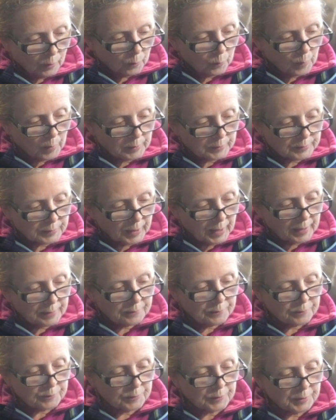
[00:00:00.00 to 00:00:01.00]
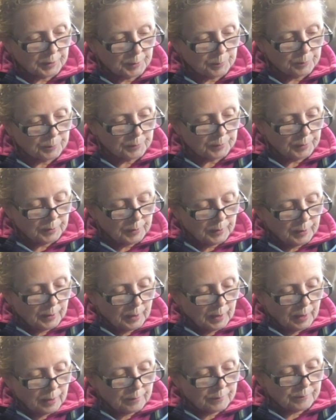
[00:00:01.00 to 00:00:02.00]
While Dad sleeps,
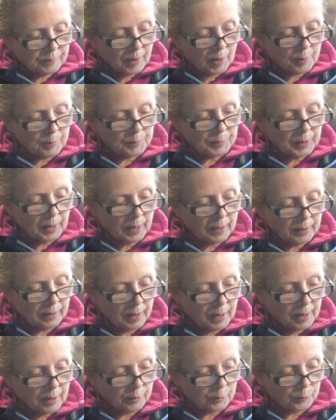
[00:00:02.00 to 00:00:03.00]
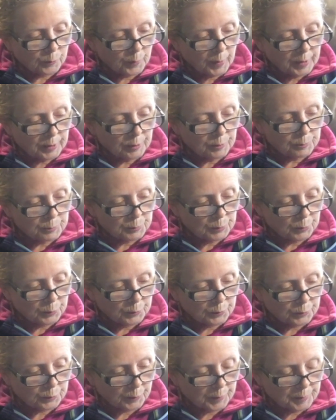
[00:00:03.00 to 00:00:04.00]
Sam and I hang red and blue
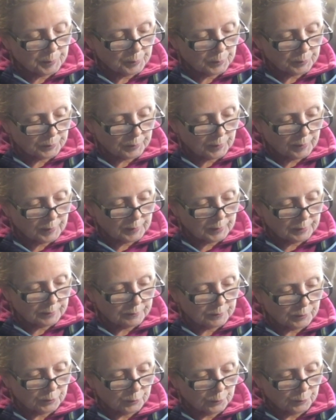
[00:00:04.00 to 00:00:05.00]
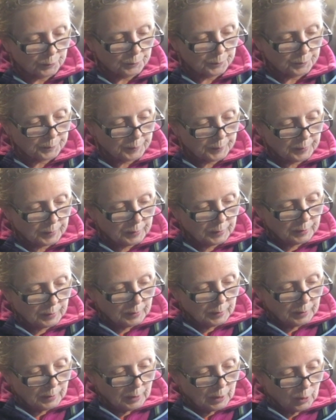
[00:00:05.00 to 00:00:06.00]
streamers in the living room.
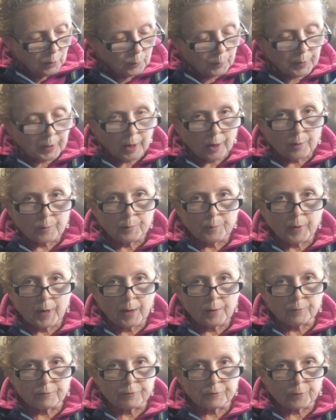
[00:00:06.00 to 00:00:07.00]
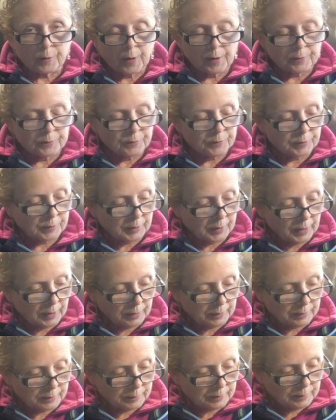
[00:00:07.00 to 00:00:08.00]
We help Mom frost the
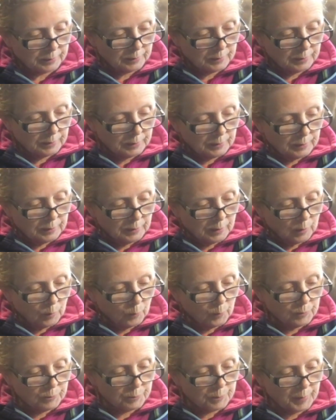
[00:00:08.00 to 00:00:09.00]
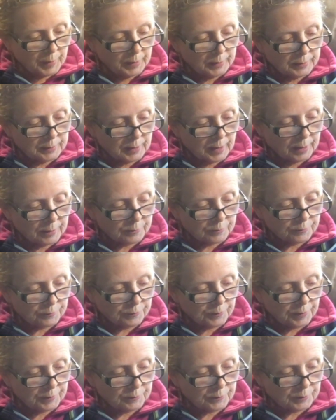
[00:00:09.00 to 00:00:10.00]
cake. We've made Dad's
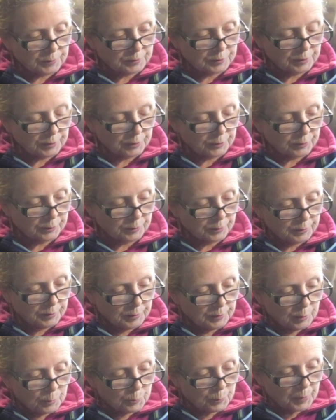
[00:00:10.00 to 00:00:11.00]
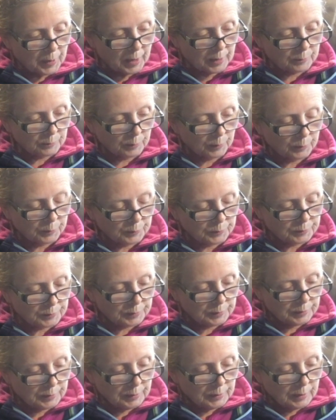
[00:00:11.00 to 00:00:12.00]
favorite dinner, pot roast,
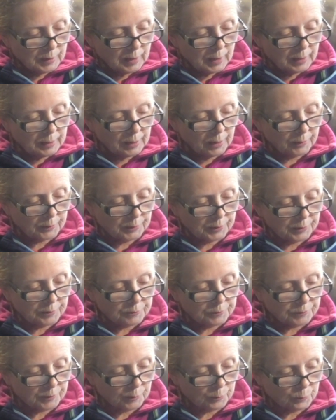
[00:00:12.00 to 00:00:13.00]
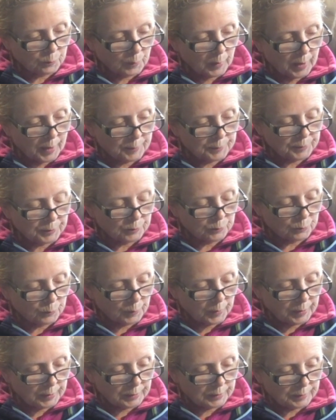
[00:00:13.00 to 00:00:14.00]
and our gifts are wrapped and
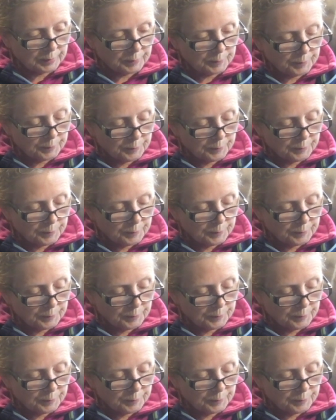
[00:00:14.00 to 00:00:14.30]
ready.